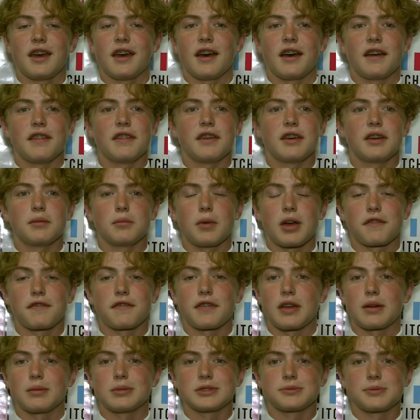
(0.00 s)
And then my
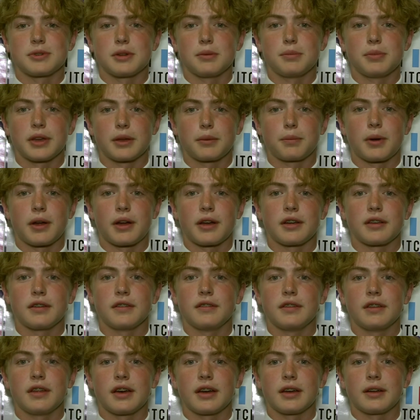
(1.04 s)
family's been a big part
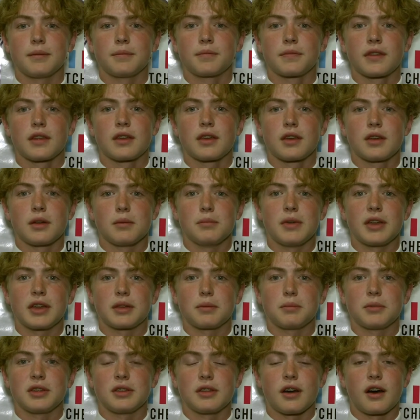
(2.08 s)
in uh, making
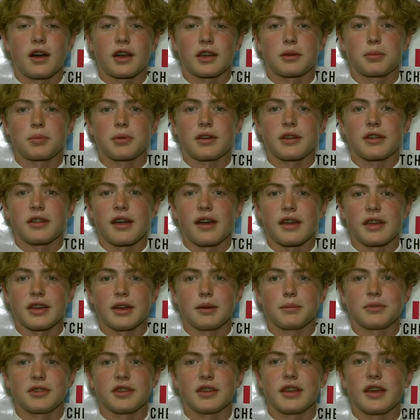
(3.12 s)
me the hockey player that I
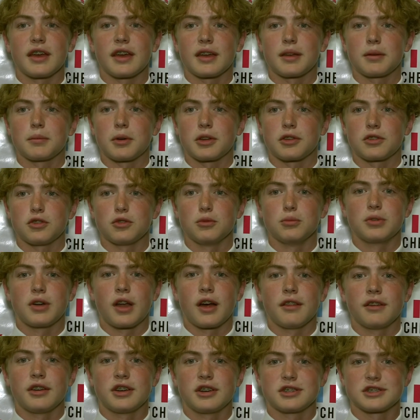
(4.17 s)
am today. My two
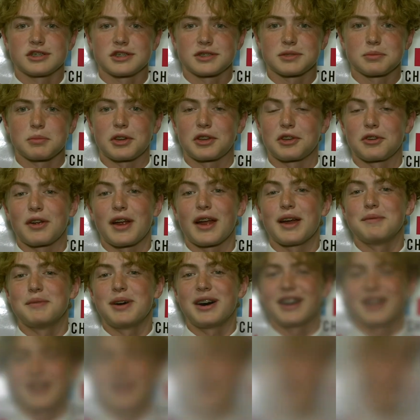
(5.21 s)
brothers, my
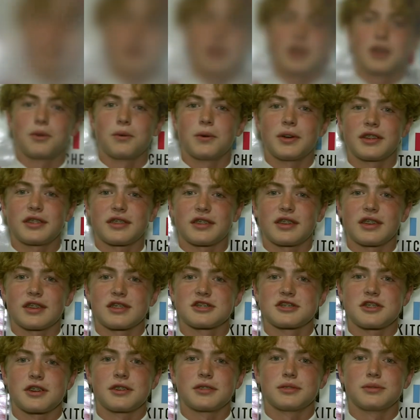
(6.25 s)
grandma. I can't wait to get
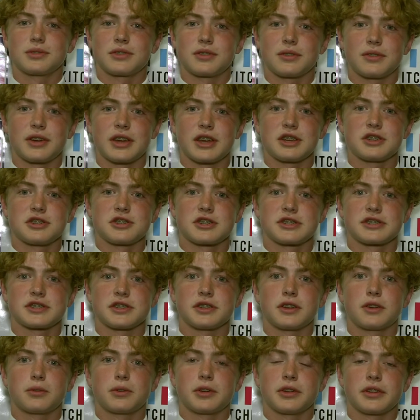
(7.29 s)
started with the Rangers, you
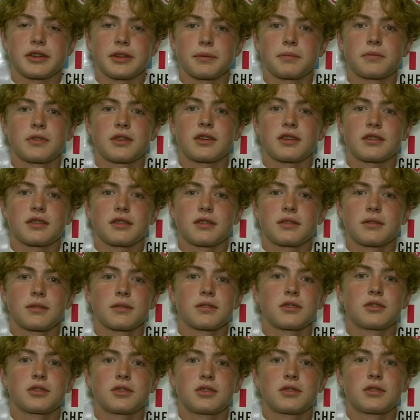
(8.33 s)
know, really get
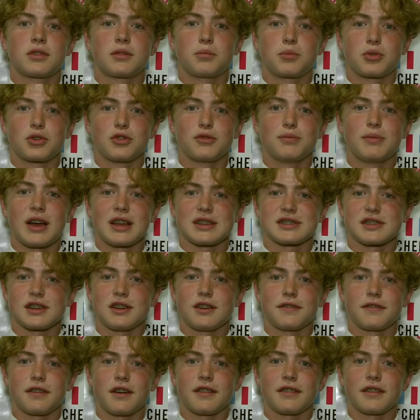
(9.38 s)
prove
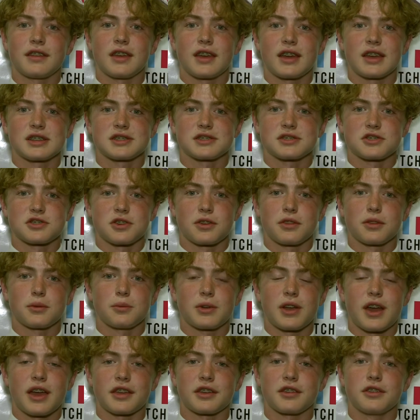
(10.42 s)
myself on the ice and show them what
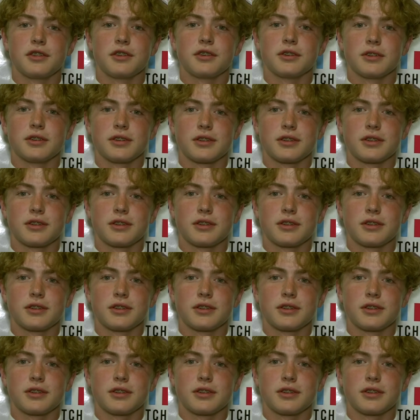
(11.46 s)
I can do.